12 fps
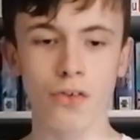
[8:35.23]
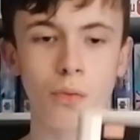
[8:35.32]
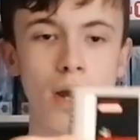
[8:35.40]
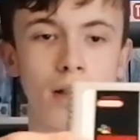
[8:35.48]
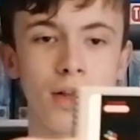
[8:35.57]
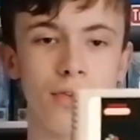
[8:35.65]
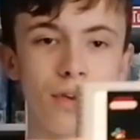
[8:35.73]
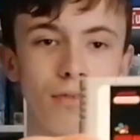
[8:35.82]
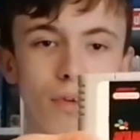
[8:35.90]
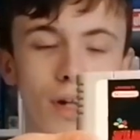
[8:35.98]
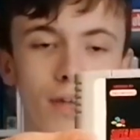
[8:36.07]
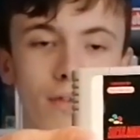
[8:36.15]
as well is in
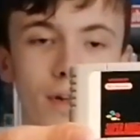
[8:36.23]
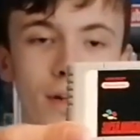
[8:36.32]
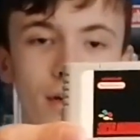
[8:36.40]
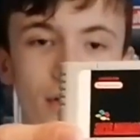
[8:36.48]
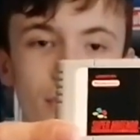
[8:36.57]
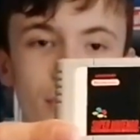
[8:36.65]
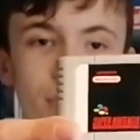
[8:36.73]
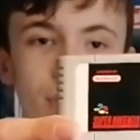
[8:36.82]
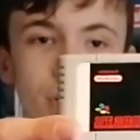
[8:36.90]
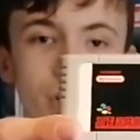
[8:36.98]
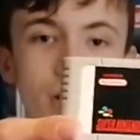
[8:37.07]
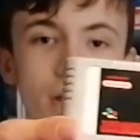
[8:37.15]
really, really nice
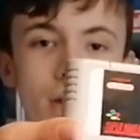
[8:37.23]
condition.